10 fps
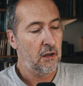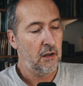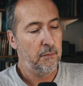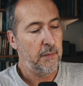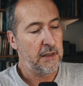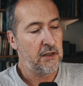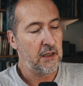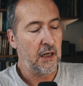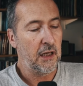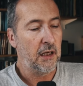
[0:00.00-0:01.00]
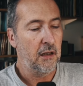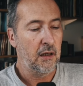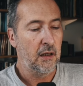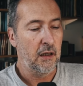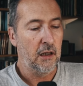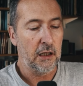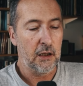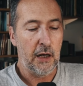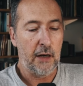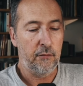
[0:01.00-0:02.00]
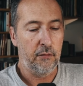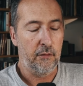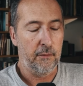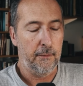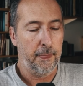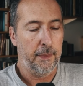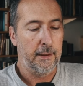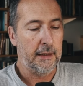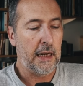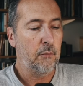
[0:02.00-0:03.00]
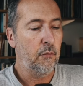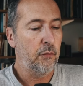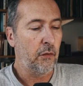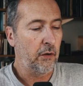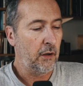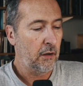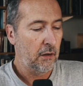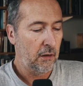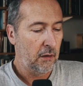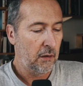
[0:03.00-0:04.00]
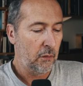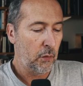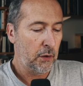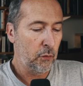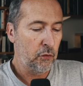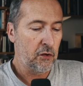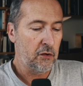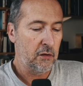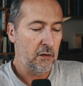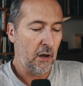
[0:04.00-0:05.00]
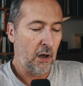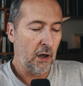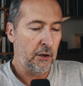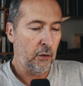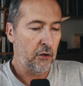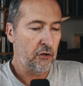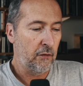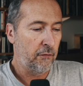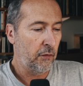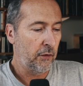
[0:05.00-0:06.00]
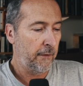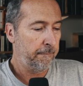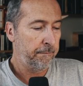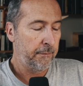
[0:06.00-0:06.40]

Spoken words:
basically, like, you have cannon fodder. Well, you're just ideology fodder.